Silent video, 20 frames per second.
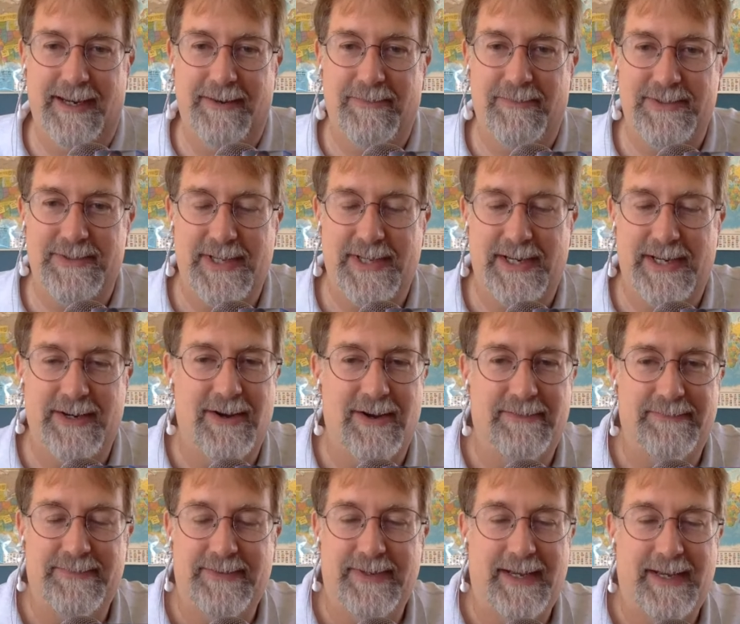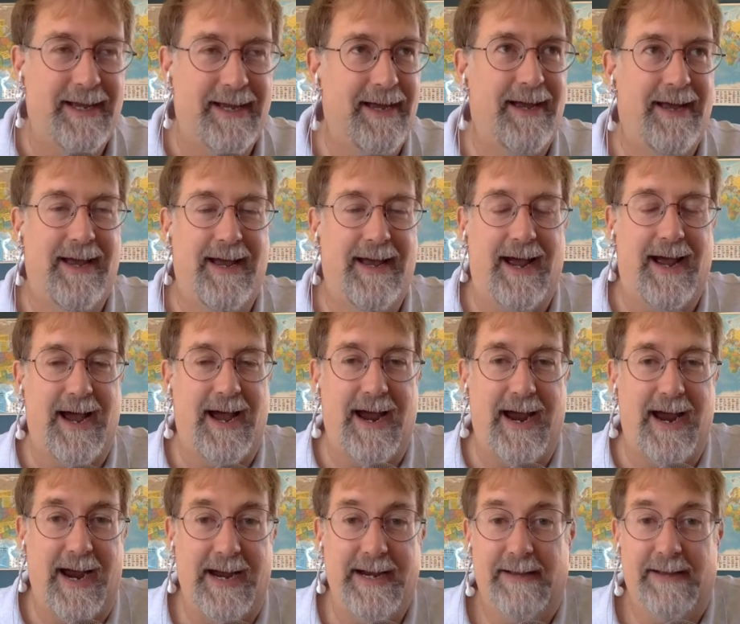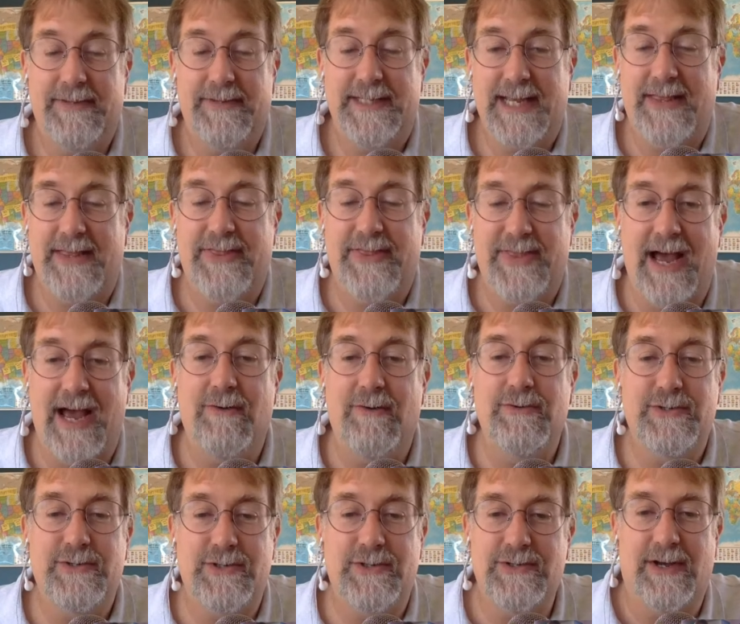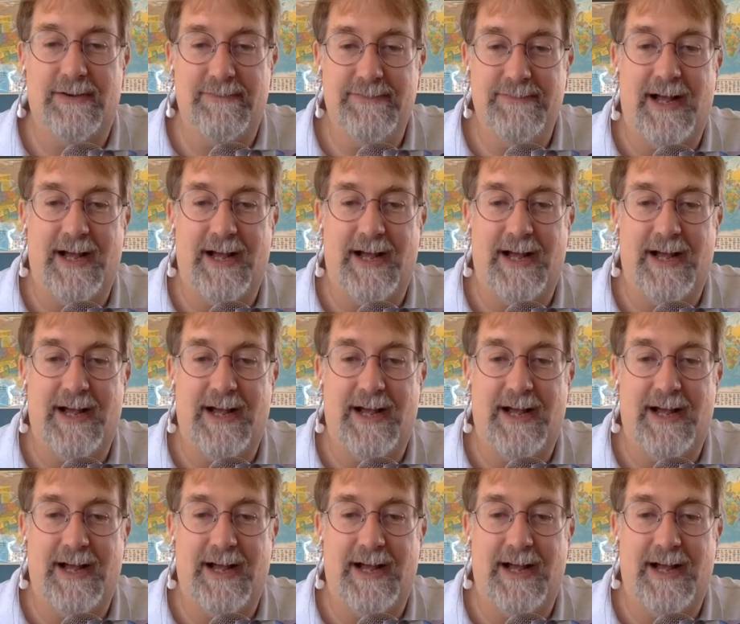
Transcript: They were setting off, I'd have to say, thousands of